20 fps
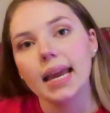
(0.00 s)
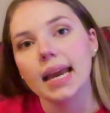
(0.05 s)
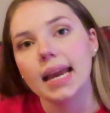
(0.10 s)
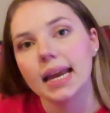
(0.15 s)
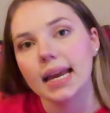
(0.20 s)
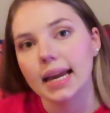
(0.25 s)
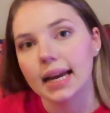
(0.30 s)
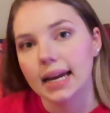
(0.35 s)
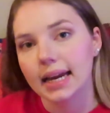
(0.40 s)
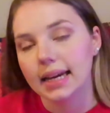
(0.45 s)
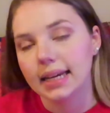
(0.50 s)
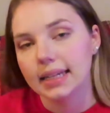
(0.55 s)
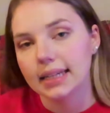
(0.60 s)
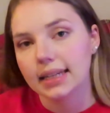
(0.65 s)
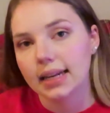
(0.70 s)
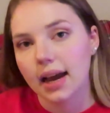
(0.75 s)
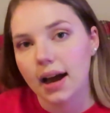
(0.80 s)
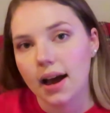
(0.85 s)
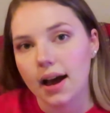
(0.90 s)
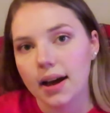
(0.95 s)

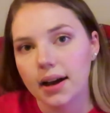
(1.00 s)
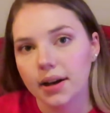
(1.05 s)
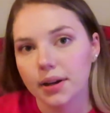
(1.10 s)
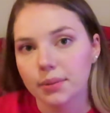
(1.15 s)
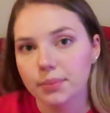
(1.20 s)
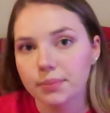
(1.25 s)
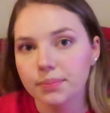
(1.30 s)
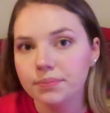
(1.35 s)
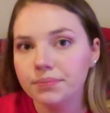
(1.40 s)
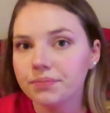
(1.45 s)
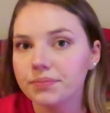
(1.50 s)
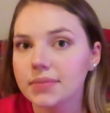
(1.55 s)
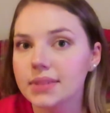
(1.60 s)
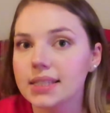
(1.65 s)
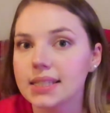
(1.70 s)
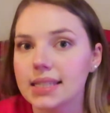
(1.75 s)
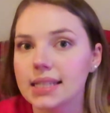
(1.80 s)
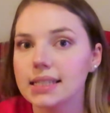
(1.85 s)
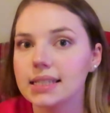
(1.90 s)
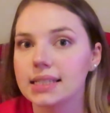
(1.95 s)
And
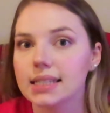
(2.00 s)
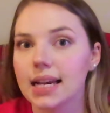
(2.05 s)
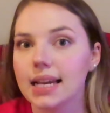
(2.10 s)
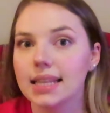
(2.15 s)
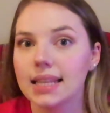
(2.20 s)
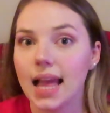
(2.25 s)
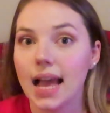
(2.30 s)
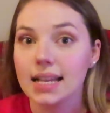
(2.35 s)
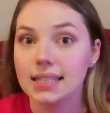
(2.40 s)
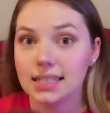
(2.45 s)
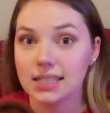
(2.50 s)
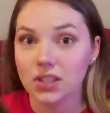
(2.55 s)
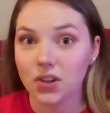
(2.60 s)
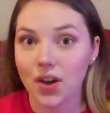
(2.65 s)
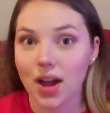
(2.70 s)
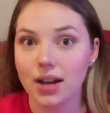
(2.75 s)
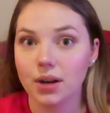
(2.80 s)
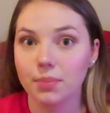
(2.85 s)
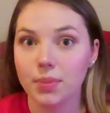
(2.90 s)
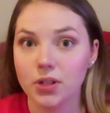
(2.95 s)
since I still
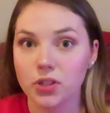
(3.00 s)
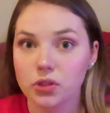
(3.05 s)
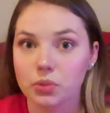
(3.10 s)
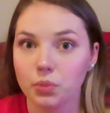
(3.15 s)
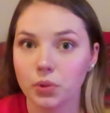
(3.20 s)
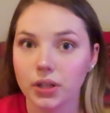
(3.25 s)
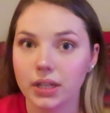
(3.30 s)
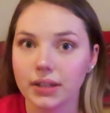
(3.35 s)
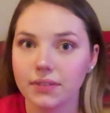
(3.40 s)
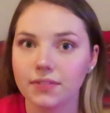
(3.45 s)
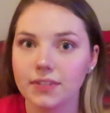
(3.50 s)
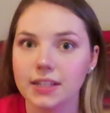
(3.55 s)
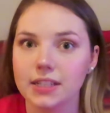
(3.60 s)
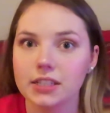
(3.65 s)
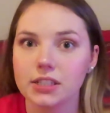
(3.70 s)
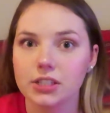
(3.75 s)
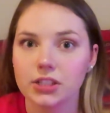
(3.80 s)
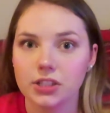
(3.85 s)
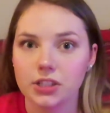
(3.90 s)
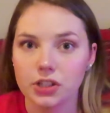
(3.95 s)
had a bunch more gift
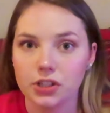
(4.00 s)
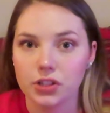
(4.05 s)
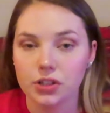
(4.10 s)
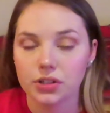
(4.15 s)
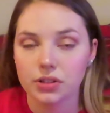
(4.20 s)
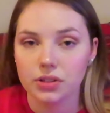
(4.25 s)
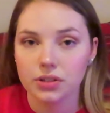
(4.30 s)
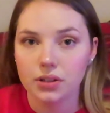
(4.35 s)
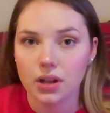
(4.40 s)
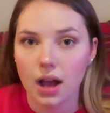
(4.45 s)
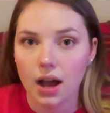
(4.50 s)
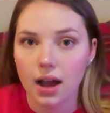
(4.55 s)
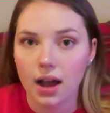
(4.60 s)
knits to